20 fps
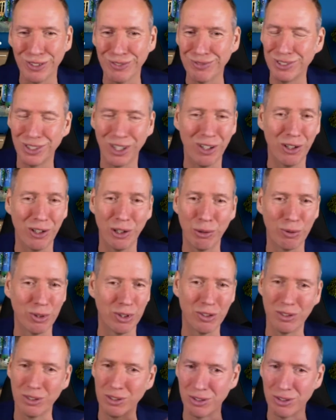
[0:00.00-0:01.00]
dialogue
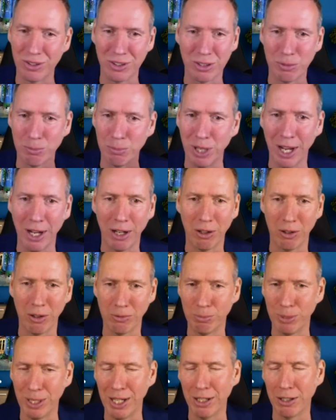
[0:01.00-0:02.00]
is, is just the back,
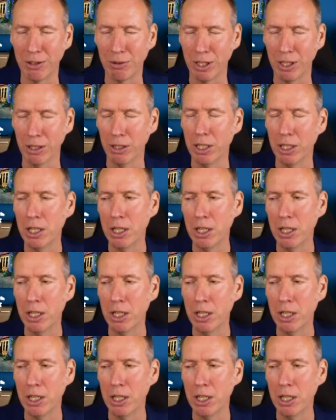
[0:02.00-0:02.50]
background.